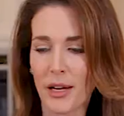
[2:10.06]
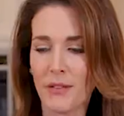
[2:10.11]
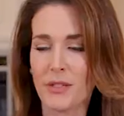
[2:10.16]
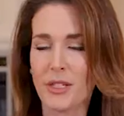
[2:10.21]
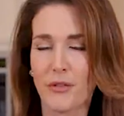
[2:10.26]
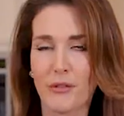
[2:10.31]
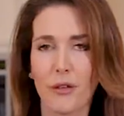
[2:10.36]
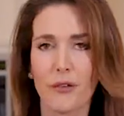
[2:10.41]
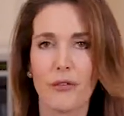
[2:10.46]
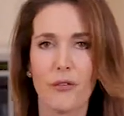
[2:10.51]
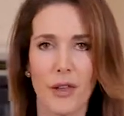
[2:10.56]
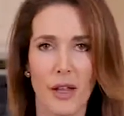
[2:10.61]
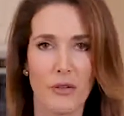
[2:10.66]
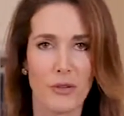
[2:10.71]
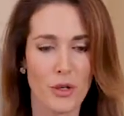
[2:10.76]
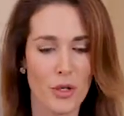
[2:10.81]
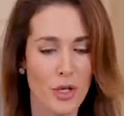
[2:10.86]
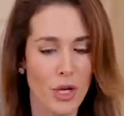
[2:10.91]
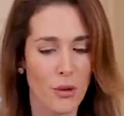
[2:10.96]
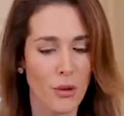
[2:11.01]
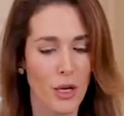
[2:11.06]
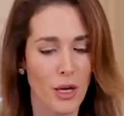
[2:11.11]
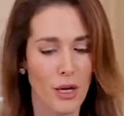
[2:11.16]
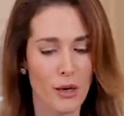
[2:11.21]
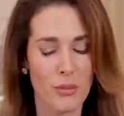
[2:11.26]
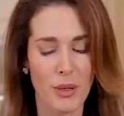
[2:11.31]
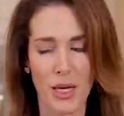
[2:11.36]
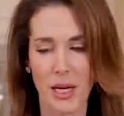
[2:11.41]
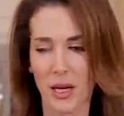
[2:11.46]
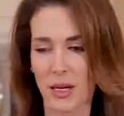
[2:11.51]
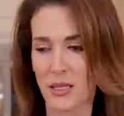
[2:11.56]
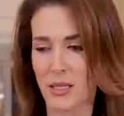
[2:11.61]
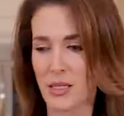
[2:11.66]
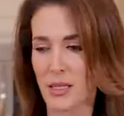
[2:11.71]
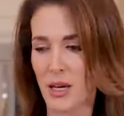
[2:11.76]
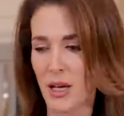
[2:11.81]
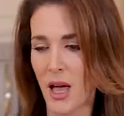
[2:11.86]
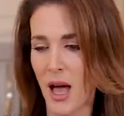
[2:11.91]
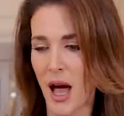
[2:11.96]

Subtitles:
of different flavors going on because